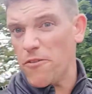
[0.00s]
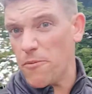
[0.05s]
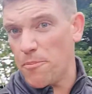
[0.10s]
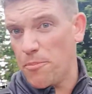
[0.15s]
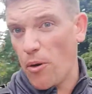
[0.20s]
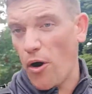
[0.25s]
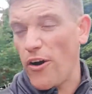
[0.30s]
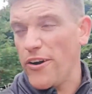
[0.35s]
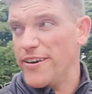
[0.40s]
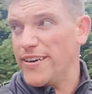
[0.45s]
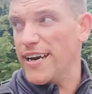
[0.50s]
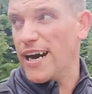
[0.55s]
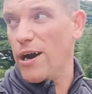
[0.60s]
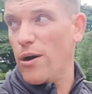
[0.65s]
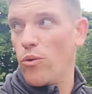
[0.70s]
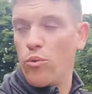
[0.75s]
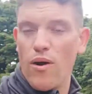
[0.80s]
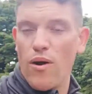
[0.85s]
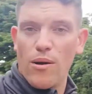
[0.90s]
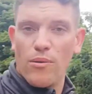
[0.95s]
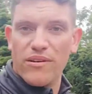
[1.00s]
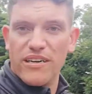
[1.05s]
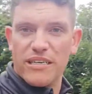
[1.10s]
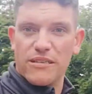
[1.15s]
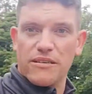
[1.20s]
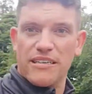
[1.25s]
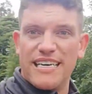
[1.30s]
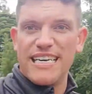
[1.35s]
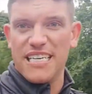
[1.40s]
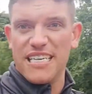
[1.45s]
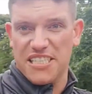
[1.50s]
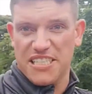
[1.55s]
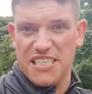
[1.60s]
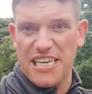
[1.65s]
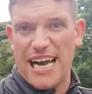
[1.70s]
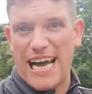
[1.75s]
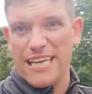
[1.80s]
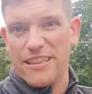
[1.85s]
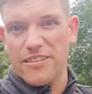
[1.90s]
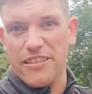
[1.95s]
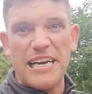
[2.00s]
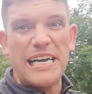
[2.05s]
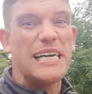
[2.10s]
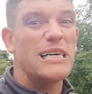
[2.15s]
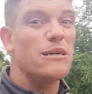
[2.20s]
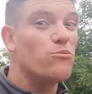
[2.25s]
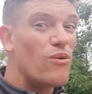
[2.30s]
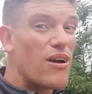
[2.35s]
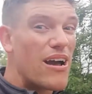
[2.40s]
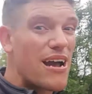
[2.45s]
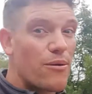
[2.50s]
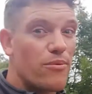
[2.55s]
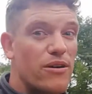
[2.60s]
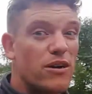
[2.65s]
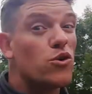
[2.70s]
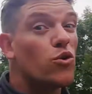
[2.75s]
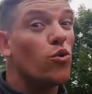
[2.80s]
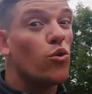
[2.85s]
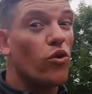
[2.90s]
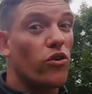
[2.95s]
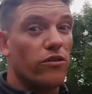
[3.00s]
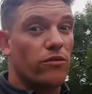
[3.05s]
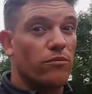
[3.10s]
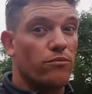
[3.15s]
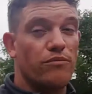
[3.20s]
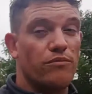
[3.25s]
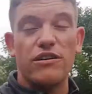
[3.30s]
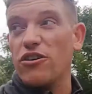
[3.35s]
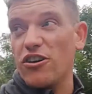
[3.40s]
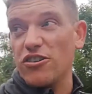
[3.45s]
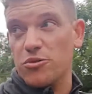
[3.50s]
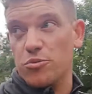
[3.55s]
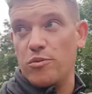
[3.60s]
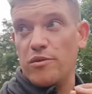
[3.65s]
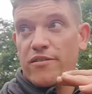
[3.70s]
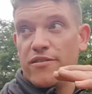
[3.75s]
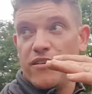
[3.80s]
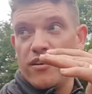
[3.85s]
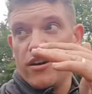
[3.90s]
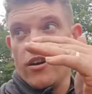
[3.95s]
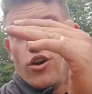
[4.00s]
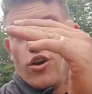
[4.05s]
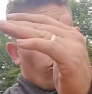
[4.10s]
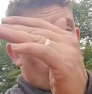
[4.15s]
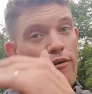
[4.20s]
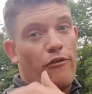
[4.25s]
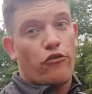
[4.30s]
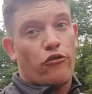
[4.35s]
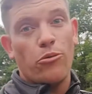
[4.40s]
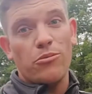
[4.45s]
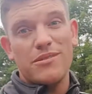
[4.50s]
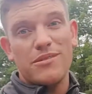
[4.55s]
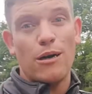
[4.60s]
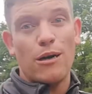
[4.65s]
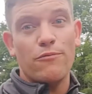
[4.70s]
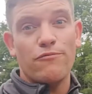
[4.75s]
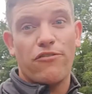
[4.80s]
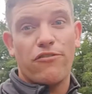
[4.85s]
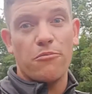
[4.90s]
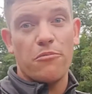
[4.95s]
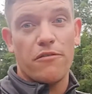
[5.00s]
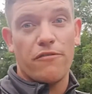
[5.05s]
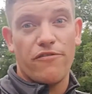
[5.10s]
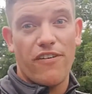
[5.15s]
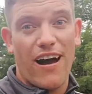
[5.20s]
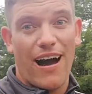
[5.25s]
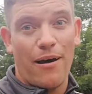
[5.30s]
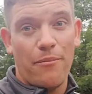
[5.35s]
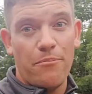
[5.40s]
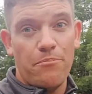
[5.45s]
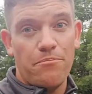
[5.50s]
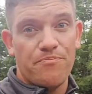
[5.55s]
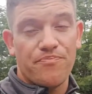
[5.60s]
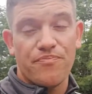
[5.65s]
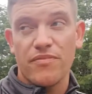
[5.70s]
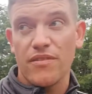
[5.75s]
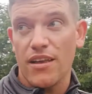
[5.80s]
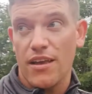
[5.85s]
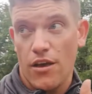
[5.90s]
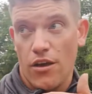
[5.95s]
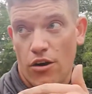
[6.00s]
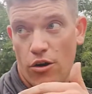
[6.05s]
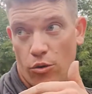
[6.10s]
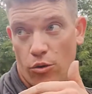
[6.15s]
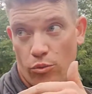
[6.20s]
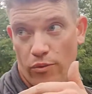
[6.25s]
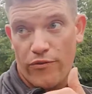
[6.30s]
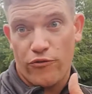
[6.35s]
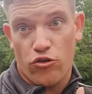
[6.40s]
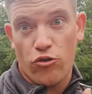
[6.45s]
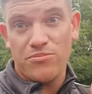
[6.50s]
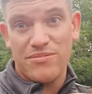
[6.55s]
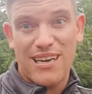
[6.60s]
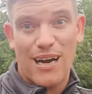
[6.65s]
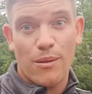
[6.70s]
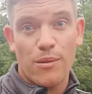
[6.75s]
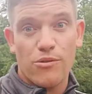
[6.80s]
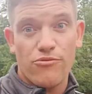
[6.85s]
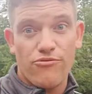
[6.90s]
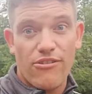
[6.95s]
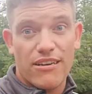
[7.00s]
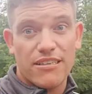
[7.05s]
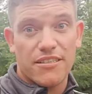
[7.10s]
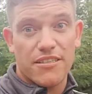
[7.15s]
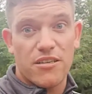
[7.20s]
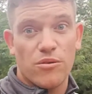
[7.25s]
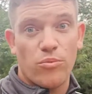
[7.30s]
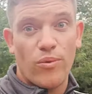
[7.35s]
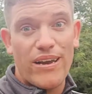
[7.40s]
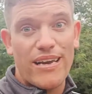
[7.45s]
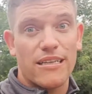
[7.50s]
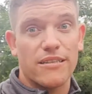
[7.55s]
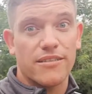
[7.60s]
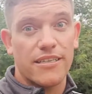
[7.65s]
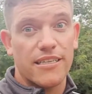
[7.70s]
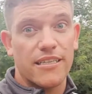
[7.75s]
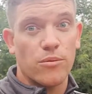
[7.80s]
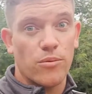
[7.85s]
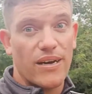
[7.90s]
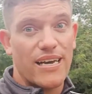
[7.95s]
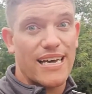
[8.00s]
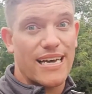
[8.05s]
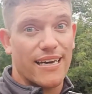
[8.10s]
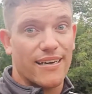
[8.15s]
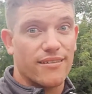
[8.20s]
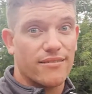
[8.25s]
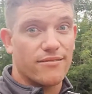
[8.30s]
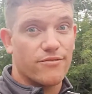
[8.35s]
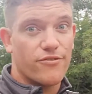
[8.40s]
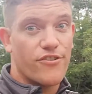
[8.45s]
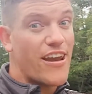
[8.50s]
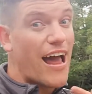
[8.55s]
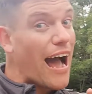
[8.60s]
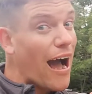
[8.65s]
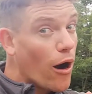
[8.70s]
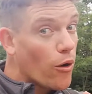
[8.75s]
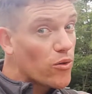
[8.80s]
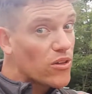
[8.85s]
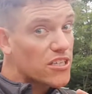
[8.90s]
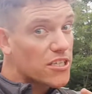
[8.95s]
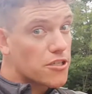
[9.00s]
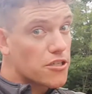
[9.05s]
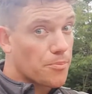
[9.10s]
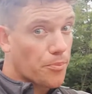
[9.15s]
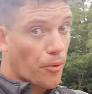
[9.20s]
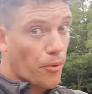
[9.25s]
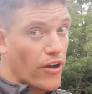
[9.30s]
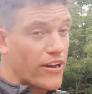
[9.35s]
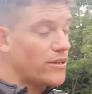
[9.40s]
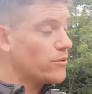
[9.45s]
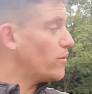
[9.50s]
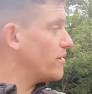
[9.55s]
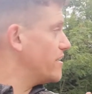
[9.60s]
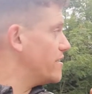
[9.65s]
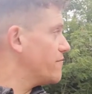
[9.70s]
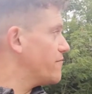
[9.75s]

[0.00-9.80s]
the point now where we need to start thinking where we're going, because we've come down from the farm, we've come down the rest of the Weardale Way. Now this is the point where you